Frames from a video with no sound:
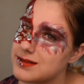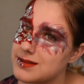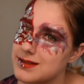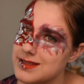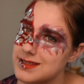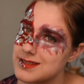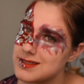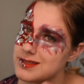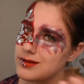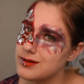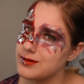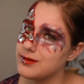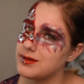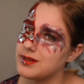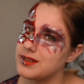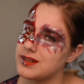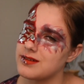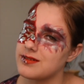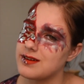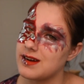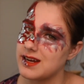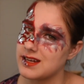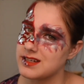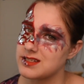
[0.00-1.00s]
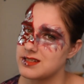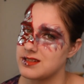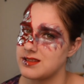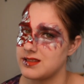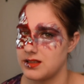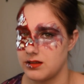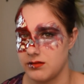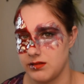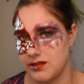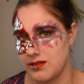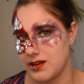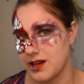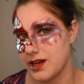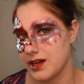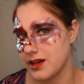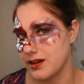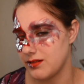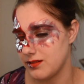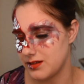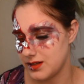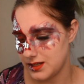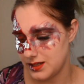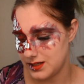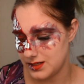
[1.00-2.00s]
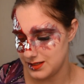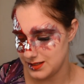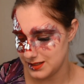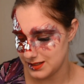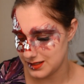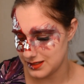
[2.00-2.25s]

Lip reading: This whole interaction thing we've got going on